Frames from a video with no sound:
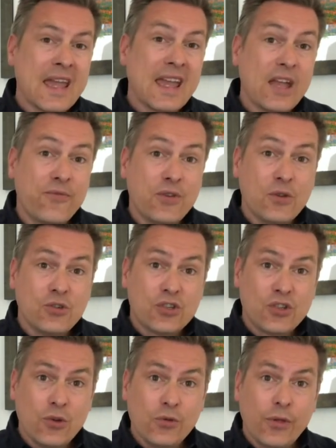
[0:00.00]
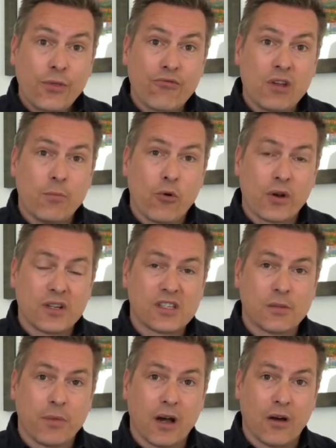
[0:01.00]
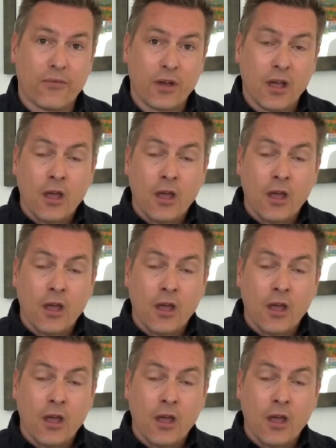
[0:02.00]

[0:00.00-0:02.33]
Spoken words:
If you do the 3 points above,